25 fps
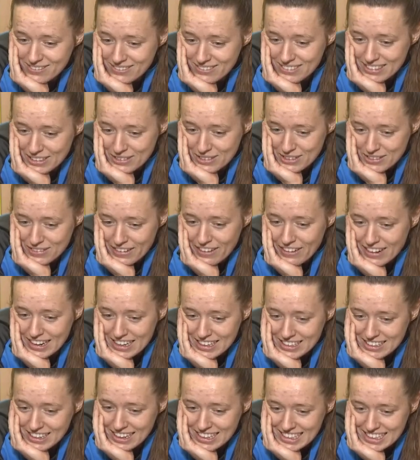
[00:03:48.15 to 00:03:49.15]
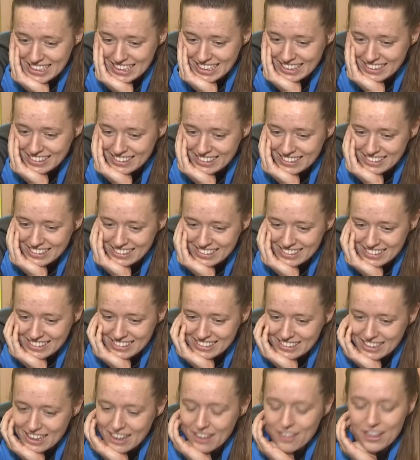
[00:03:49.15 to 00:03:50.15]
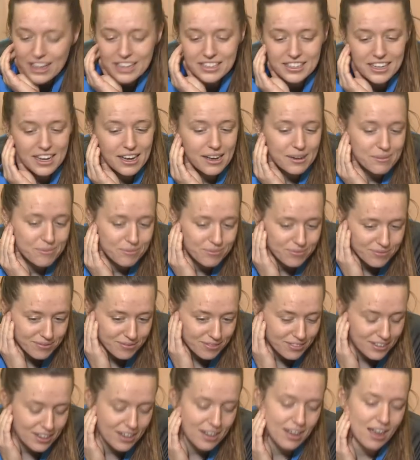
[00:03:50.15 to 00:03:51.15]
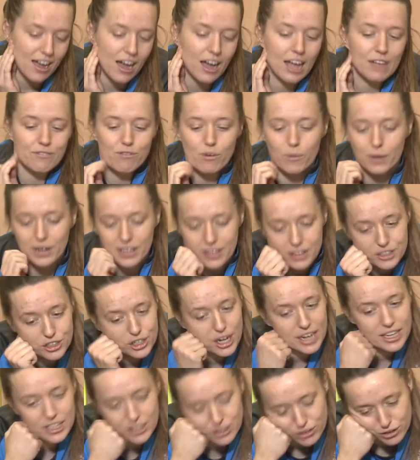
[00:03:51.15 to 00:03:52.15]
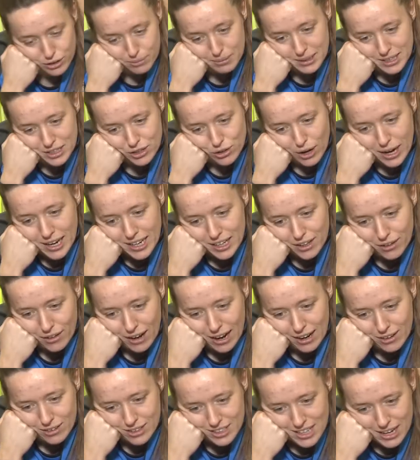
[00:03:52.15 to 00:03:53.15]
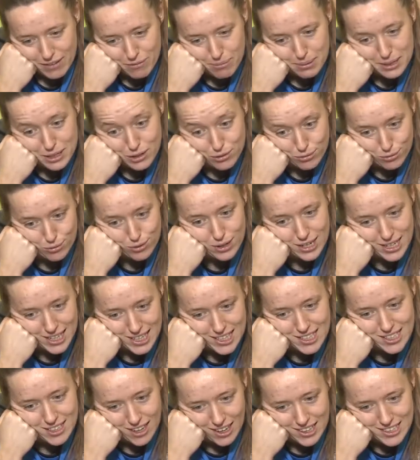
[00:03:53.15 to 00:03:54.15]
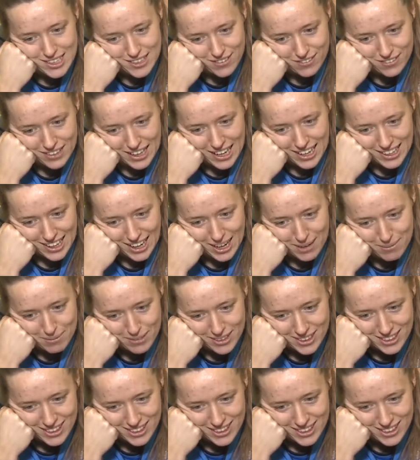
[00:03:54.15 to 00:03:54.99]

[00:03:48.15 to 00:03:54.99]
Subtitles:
That was very exciting. There's everyone in the changing room, in the training ground, everybody's really excited for that game.